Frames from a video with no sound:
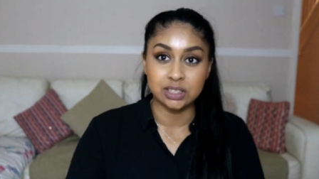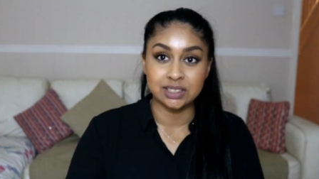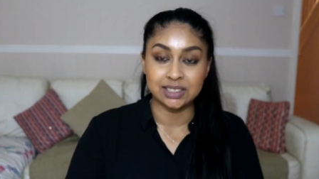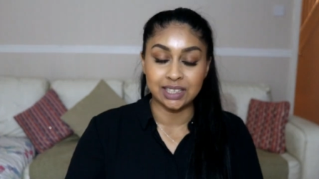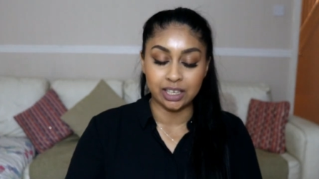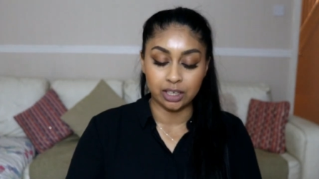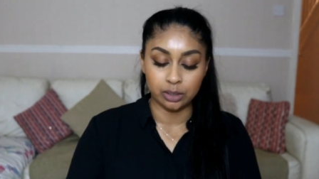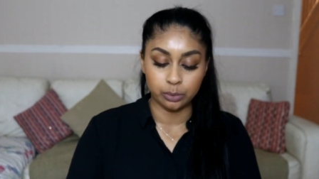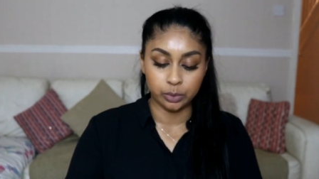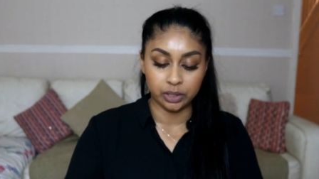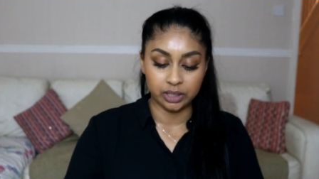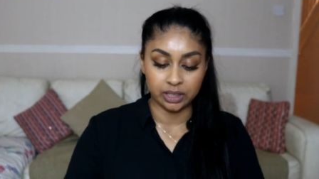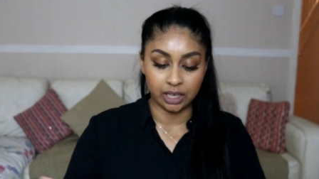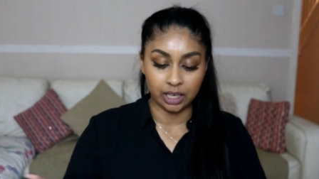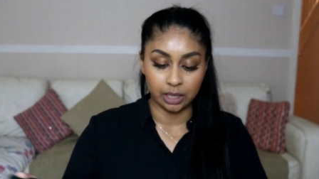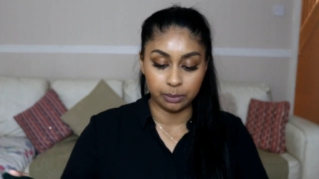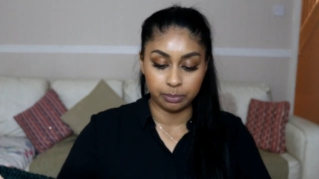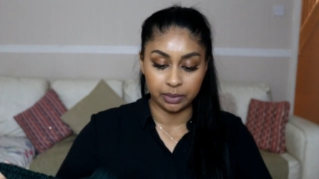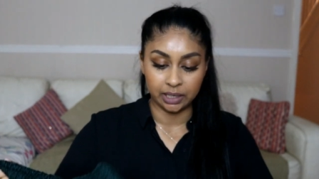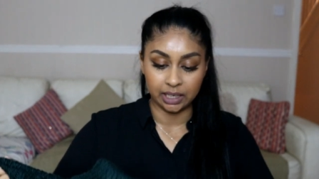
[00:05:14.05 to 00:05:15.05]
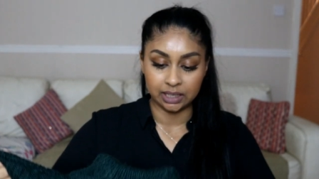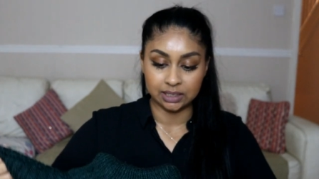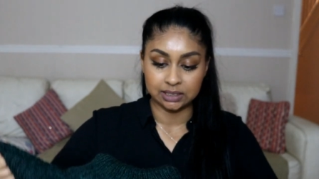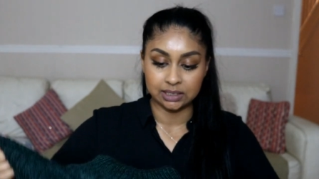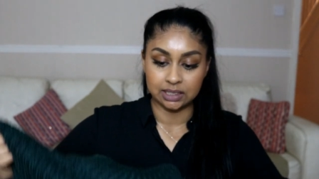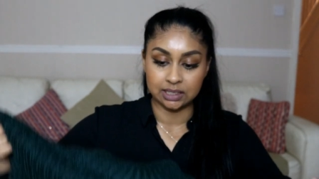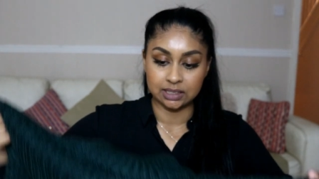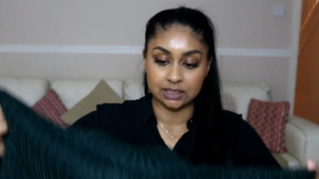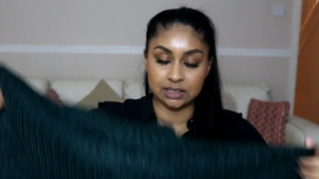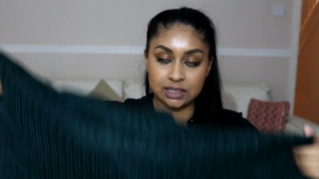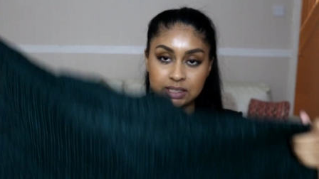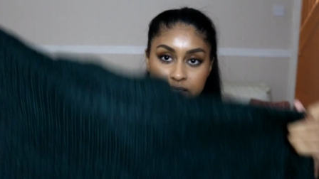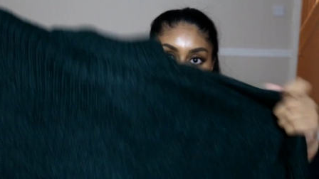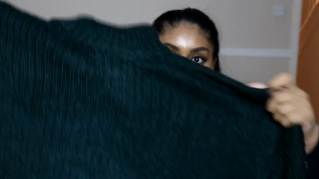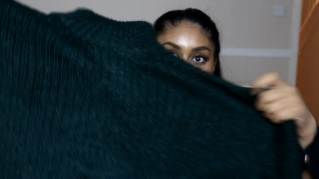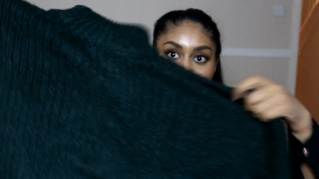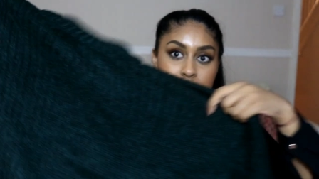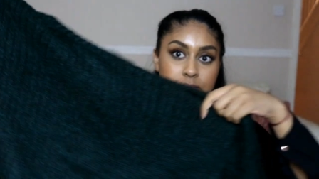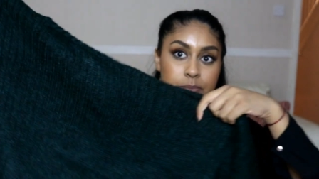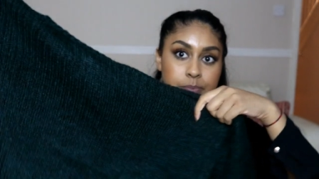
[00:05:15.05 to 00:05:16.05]
the second one that I picked is
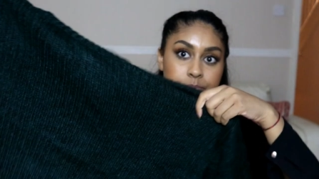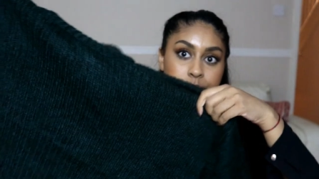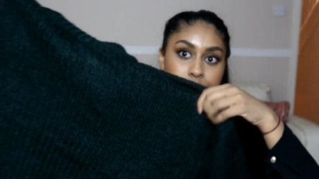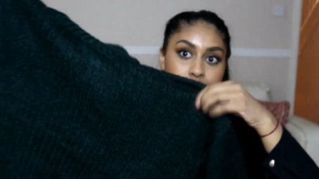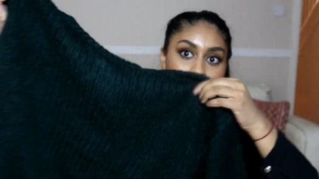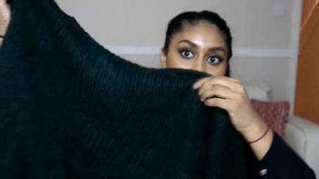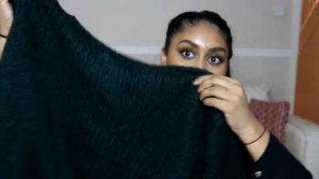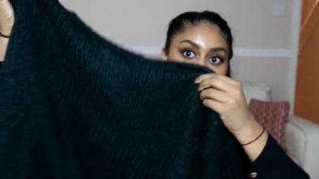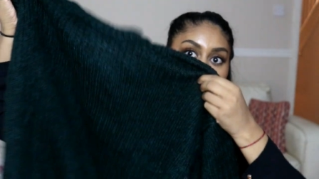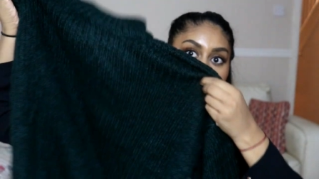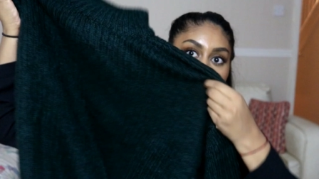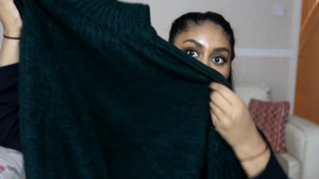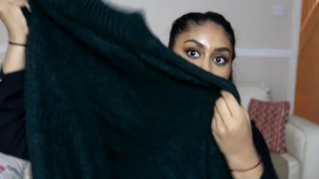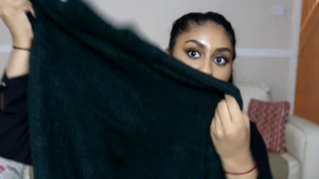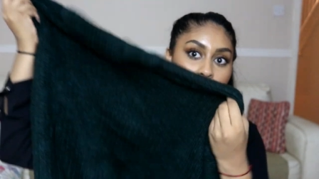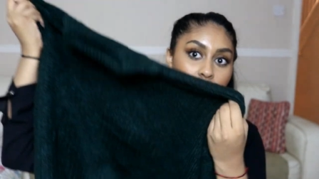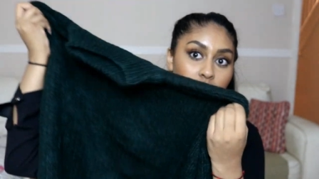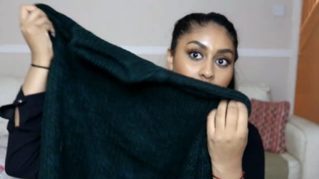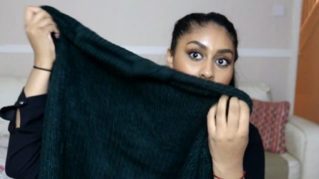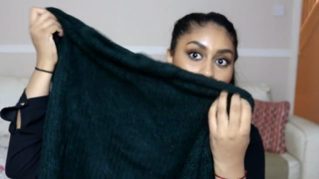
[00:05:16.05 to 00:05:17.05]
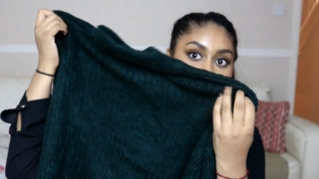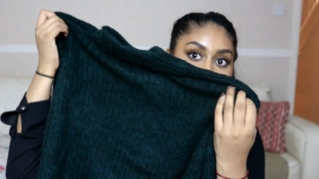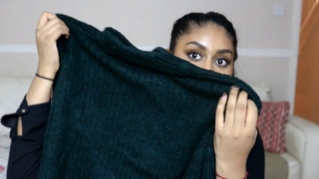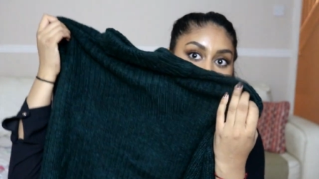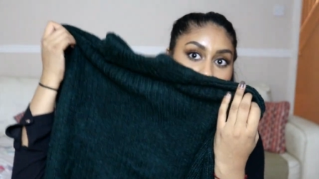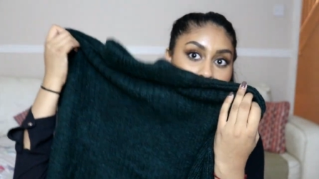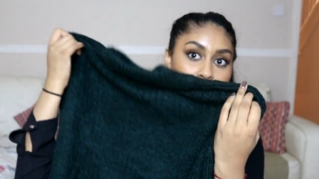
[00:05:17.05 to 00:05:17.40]
this dark